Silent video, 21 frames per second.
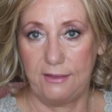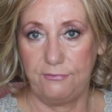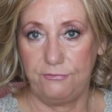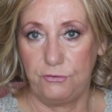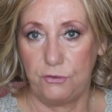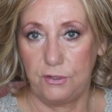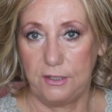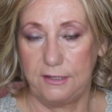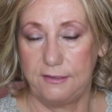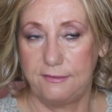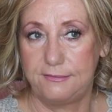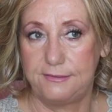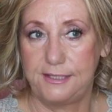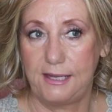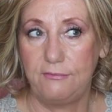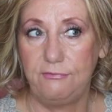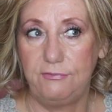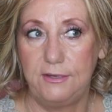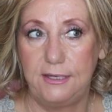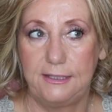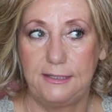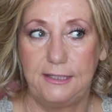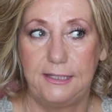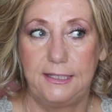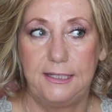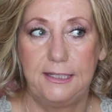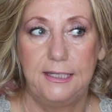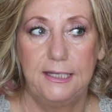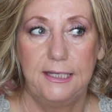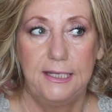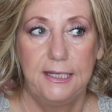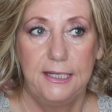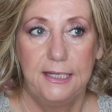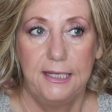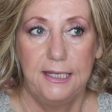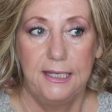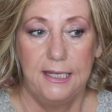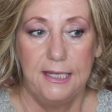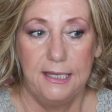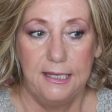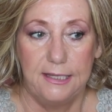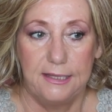effort is definitely
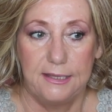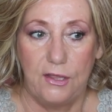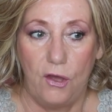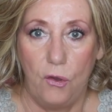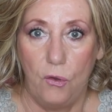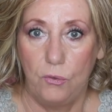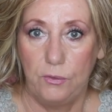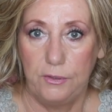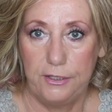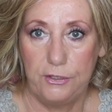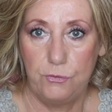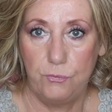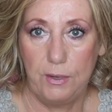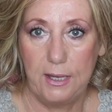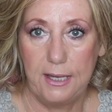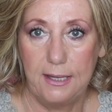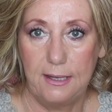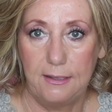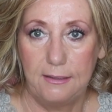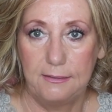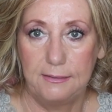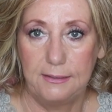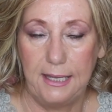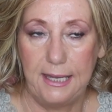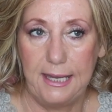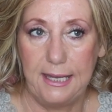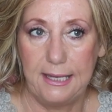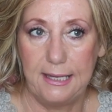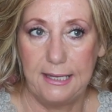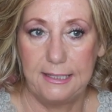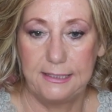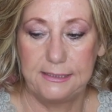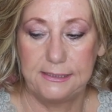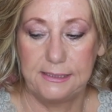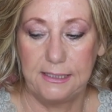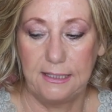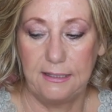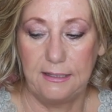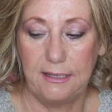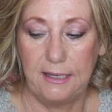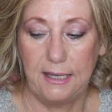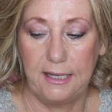the Holy Grail, and
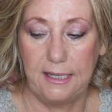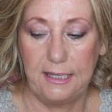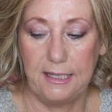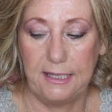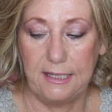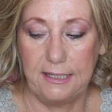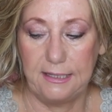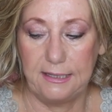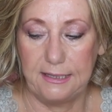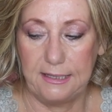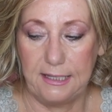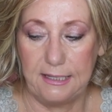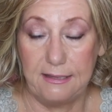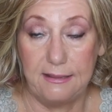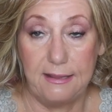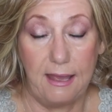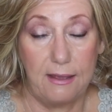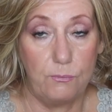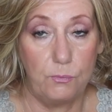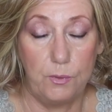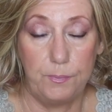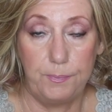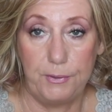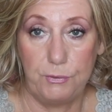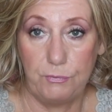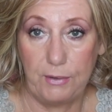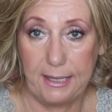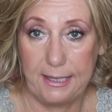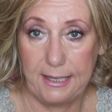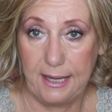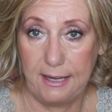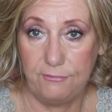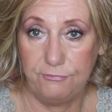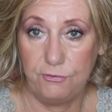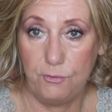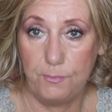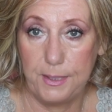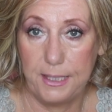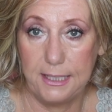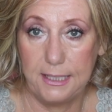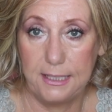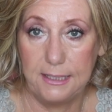that would be Retin-A
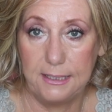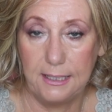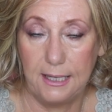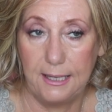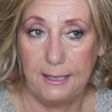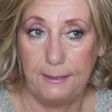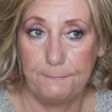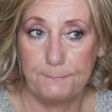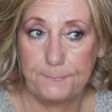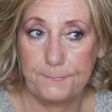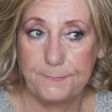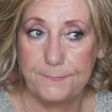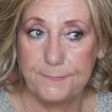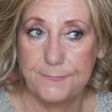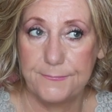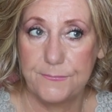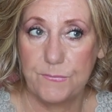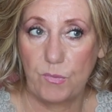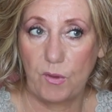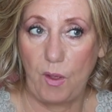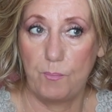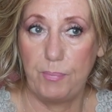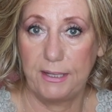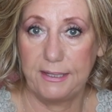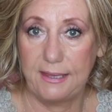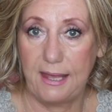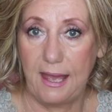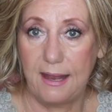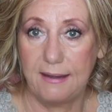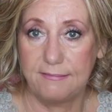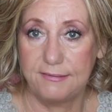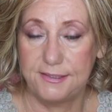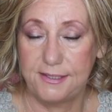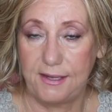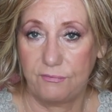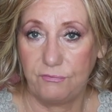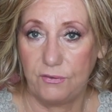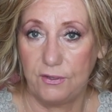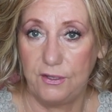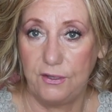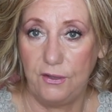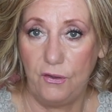for me. But that's
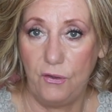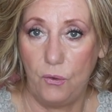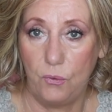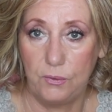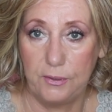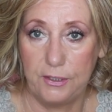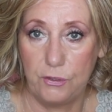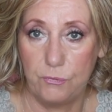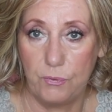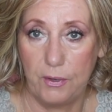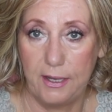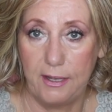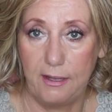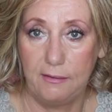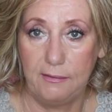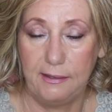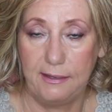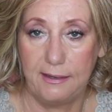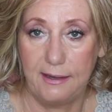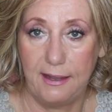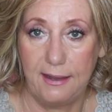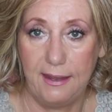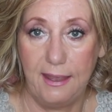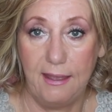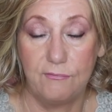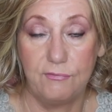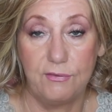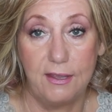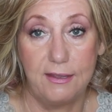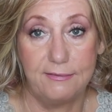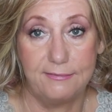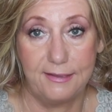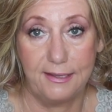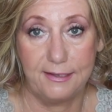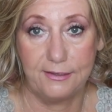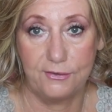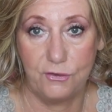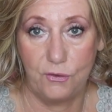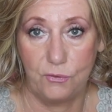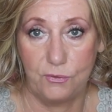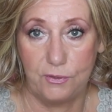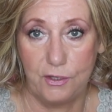definitely a Holy Grail, and I have a
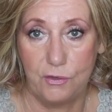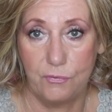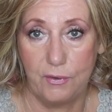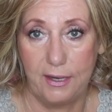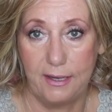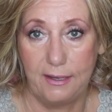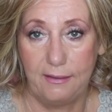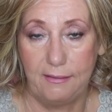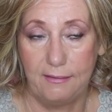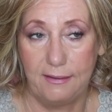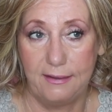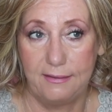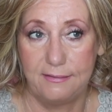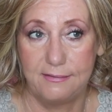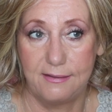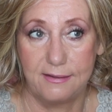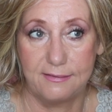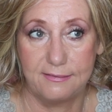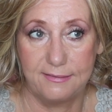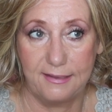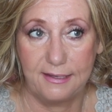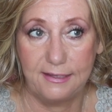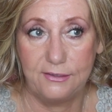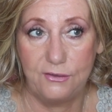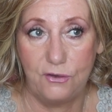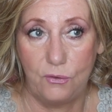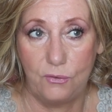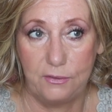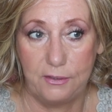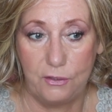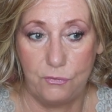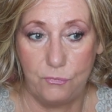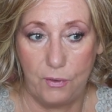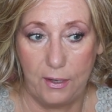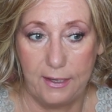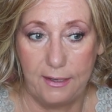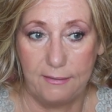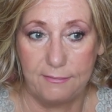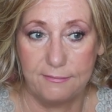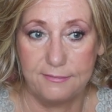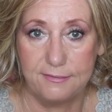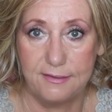2nd Holy Grail. And that 2nd Holy
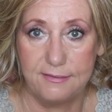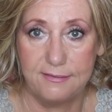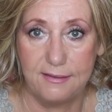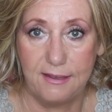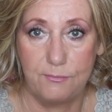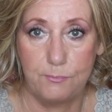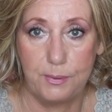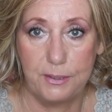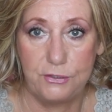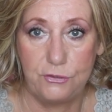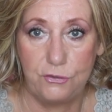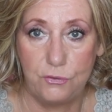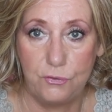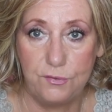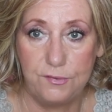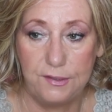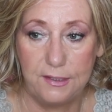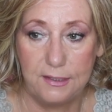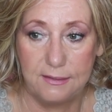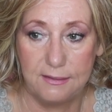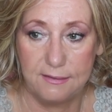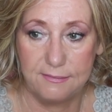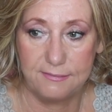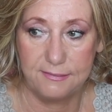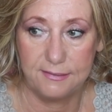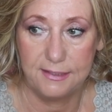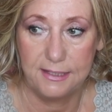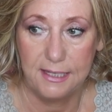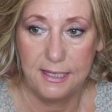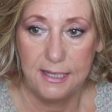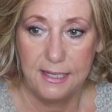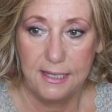Grail, since I've been using this,